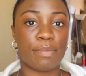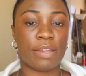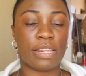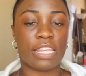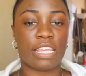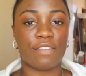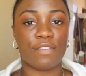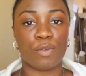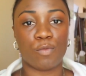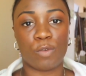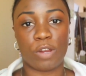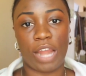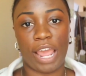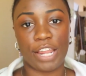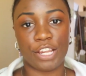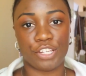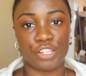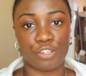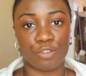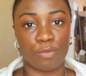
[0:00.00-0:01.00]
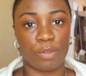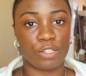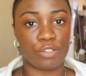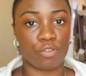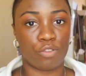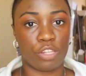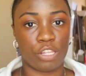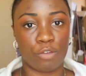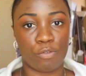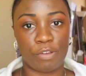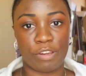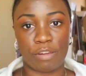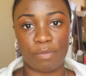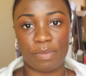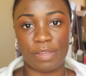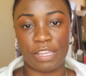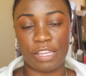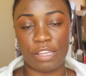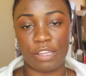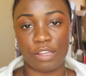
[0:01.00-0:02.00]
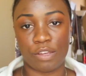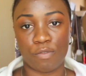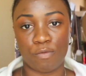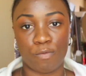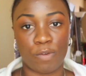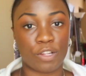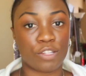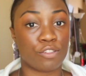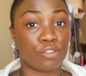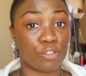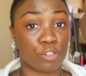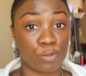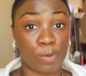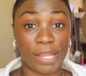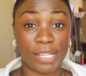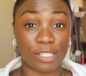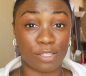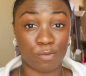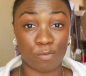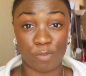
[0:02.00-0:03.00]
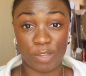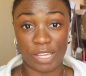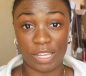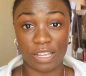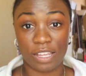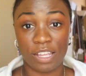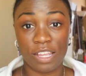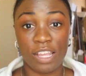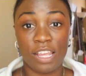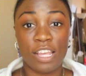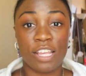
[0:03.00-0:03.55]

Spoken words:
but even when I do, it's only going to be once or twice a week.